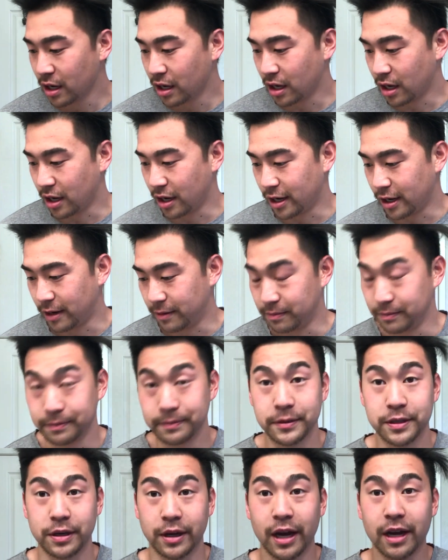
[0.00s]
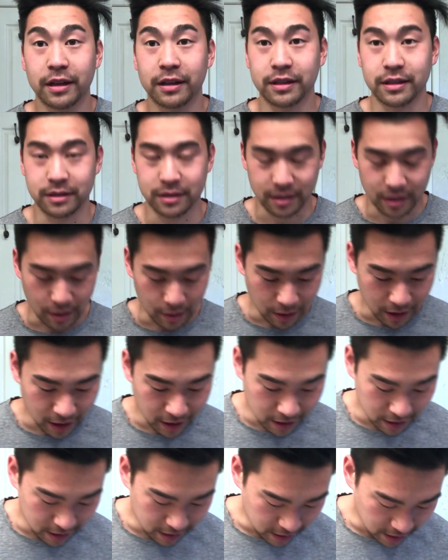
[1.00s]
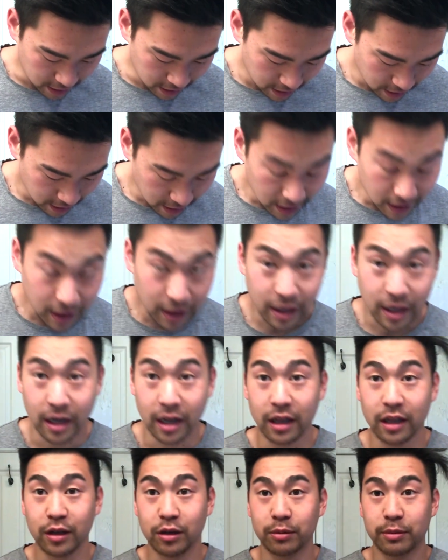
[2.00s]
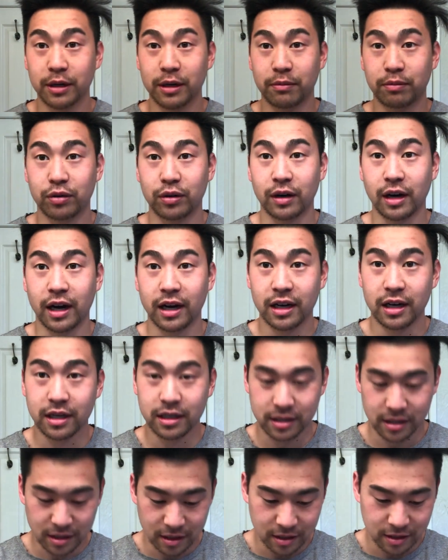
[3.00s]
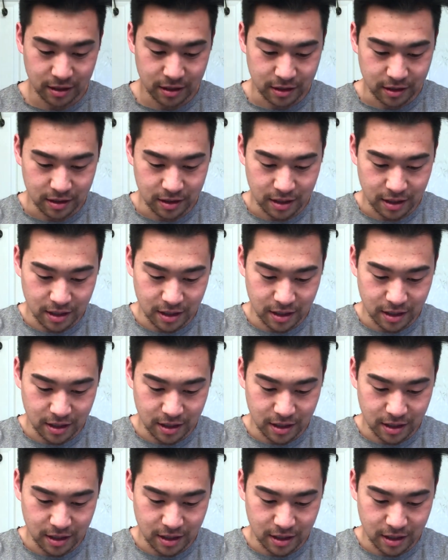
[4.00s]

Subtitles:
So yeah, let's go ahead and get a little bit of product, and